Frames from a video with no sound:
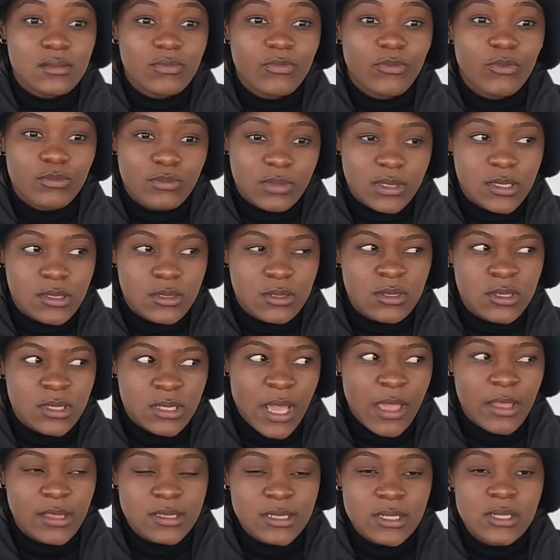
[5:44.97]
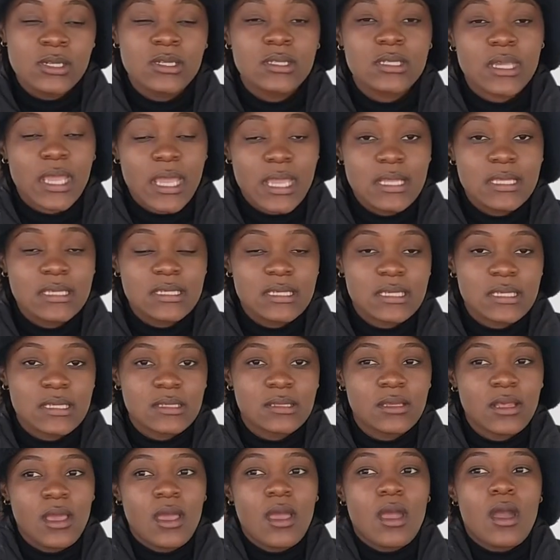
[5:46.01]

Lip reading: Form six, because I turned 18